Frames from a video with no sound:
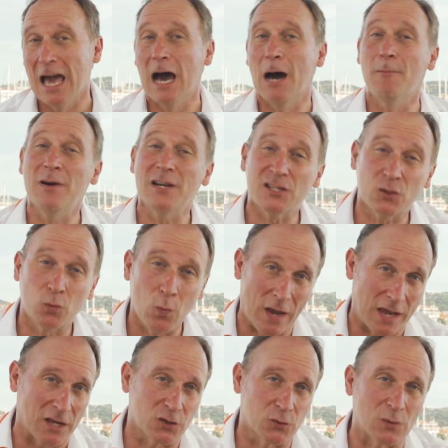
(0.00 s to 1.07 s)
amongst
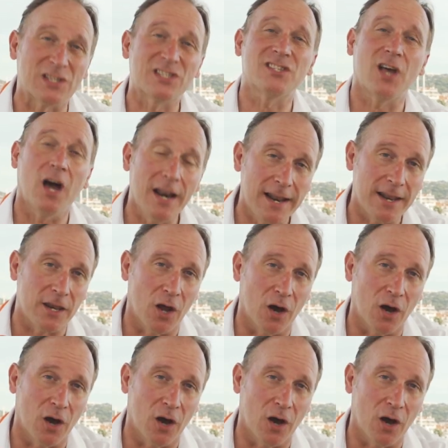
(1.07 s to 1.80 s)
which was Silent